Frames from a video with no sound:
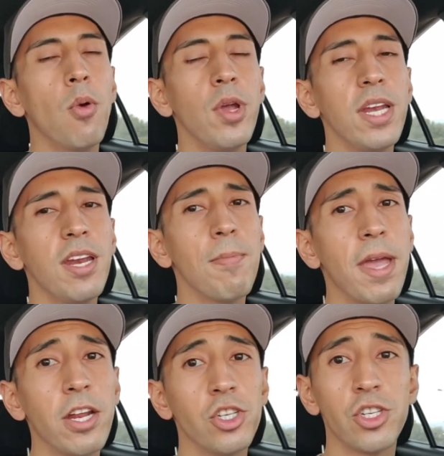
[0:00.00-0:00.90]
we need a
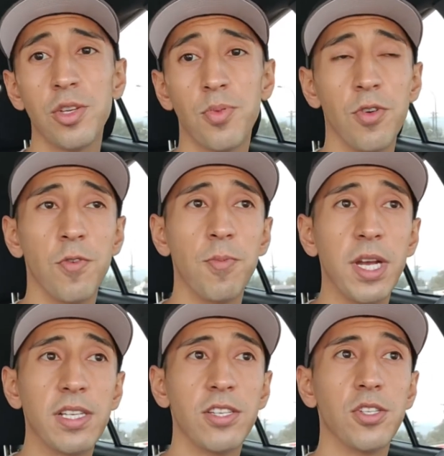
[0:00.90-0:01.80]
manager's approval
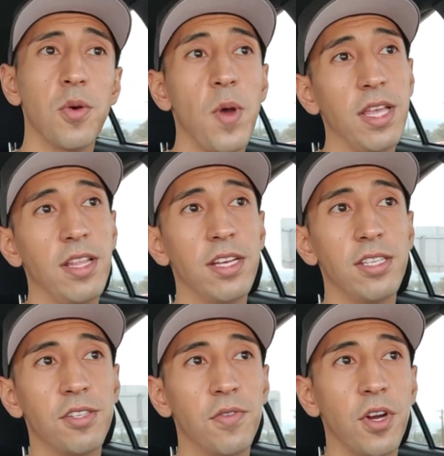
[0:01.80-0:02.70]
because there's a wait
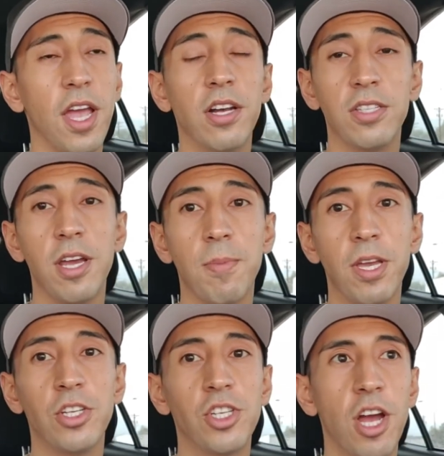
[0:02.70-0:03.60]
list for hail
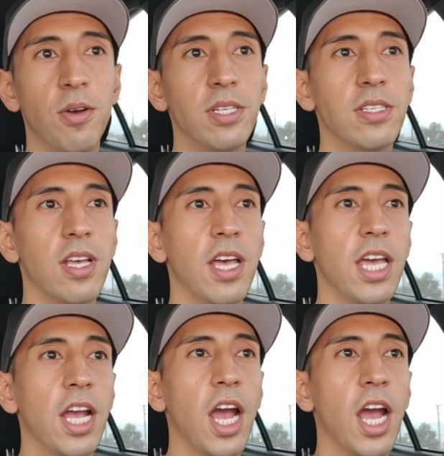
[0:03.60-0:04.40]
damage. I was like,